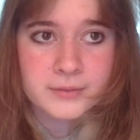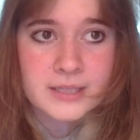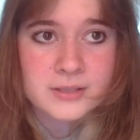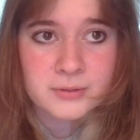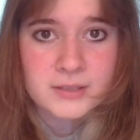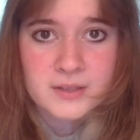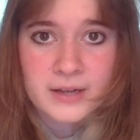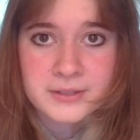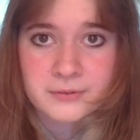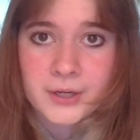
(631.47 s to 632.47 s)
These 3
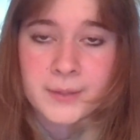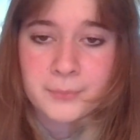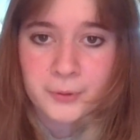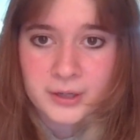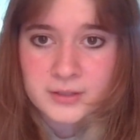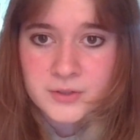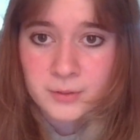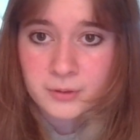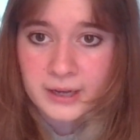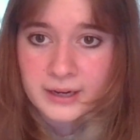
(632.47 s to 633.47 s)
slides are very important, so
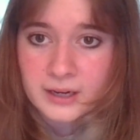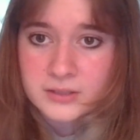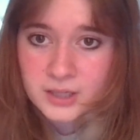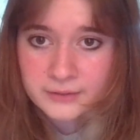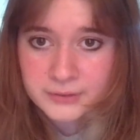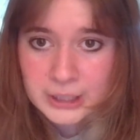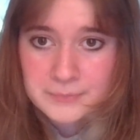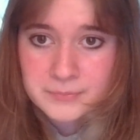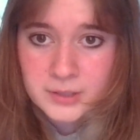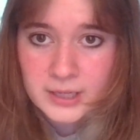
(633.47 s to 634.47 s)
I'm glad I got to cover
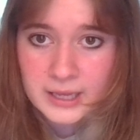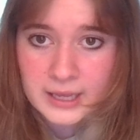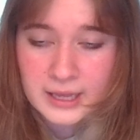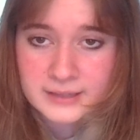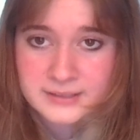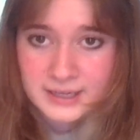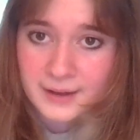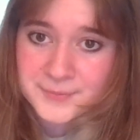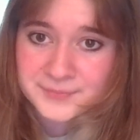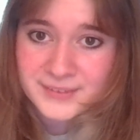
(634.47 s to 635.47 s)
them. And
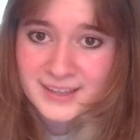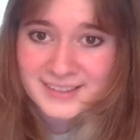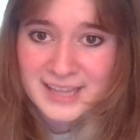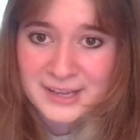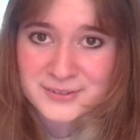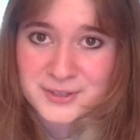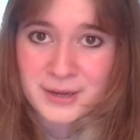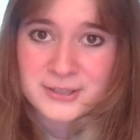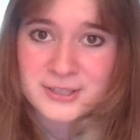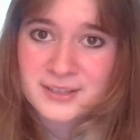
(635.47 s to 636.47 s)
yeah, thank you so
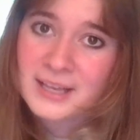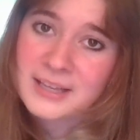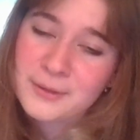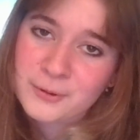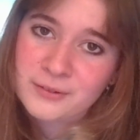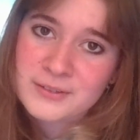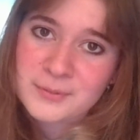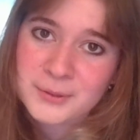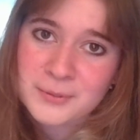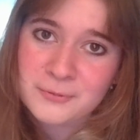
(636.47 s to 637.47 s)
much, and thank you, Professor
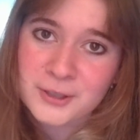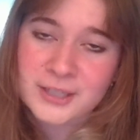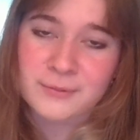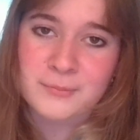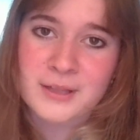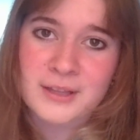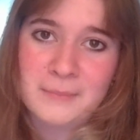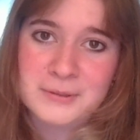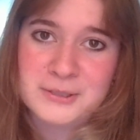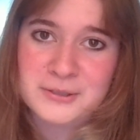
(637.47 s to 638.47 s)
Bloom, for giving me the
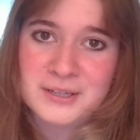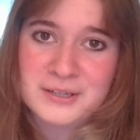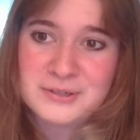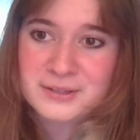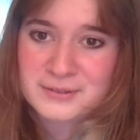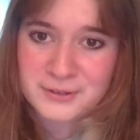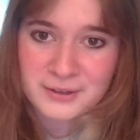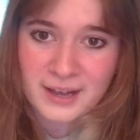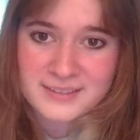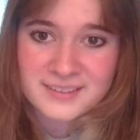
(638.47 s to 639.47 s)
opportunity to do this for you
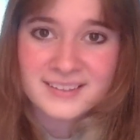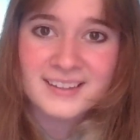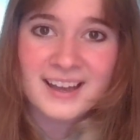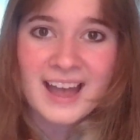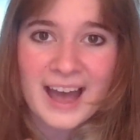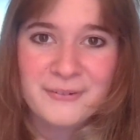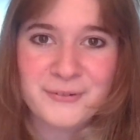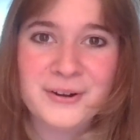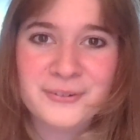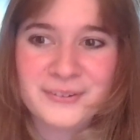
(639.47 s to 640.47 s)
guys. Have a
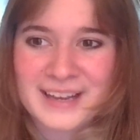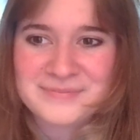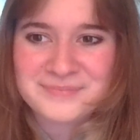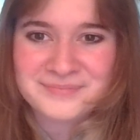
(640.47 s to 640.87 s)
wonderful day.